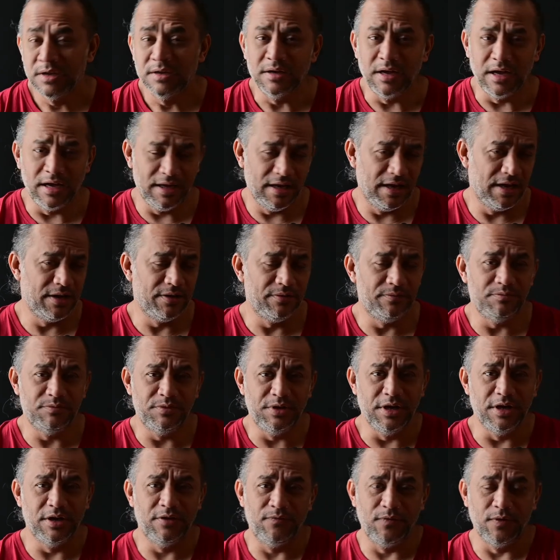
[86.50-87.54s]
I have
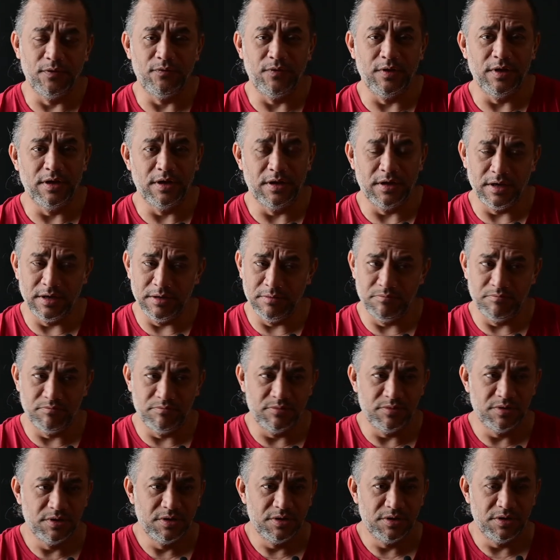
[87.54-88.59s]
D850.
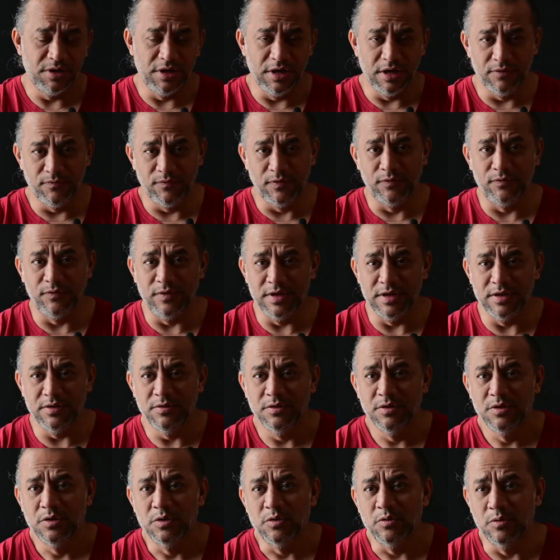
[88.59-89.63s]
D850
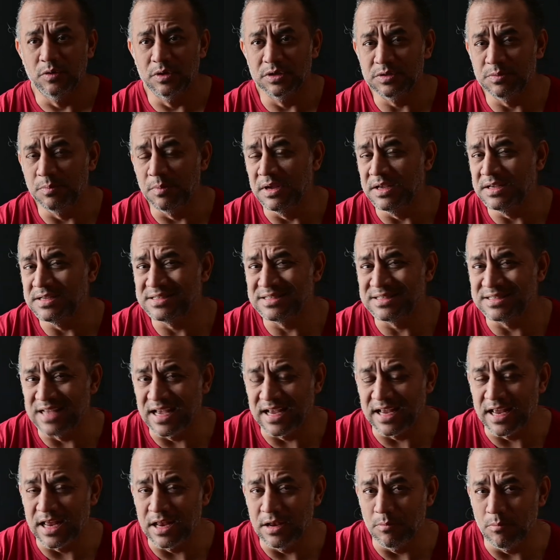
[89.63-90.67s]
was my
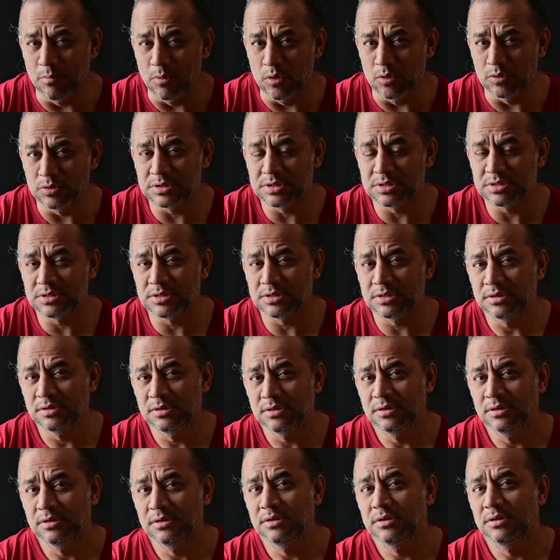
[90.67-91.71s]
second most
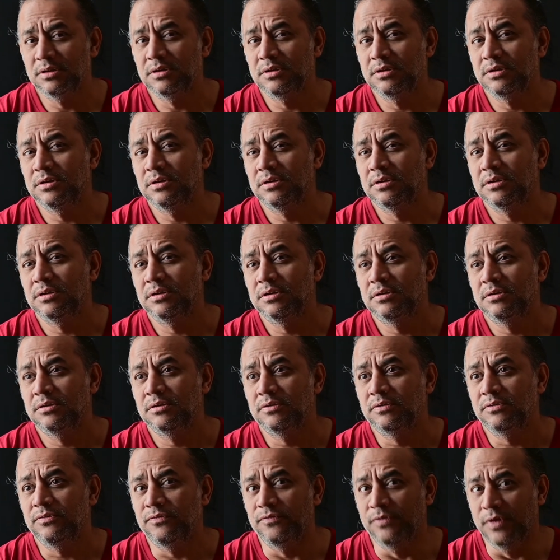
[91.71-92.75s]

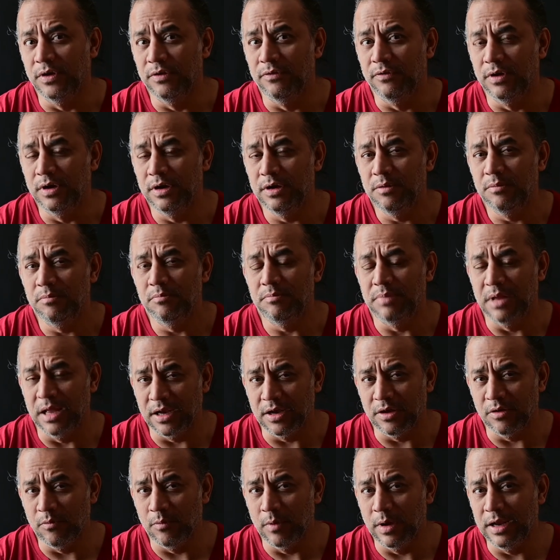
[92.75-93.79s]
favorite
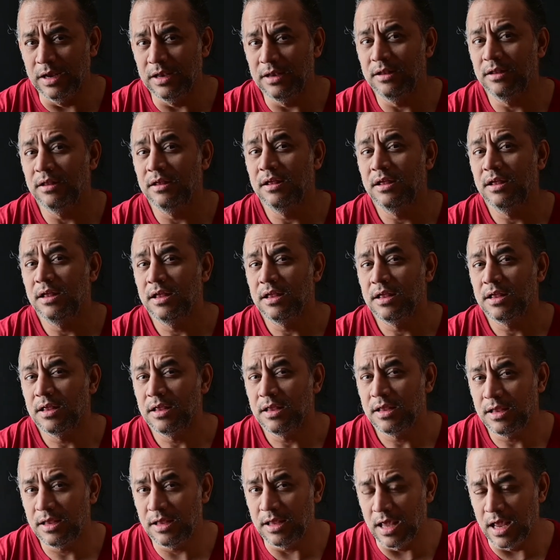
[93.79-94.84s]
black and white
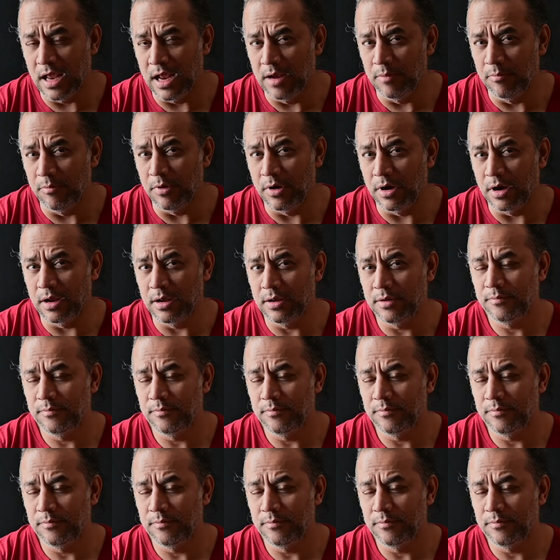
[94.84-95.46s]
camera.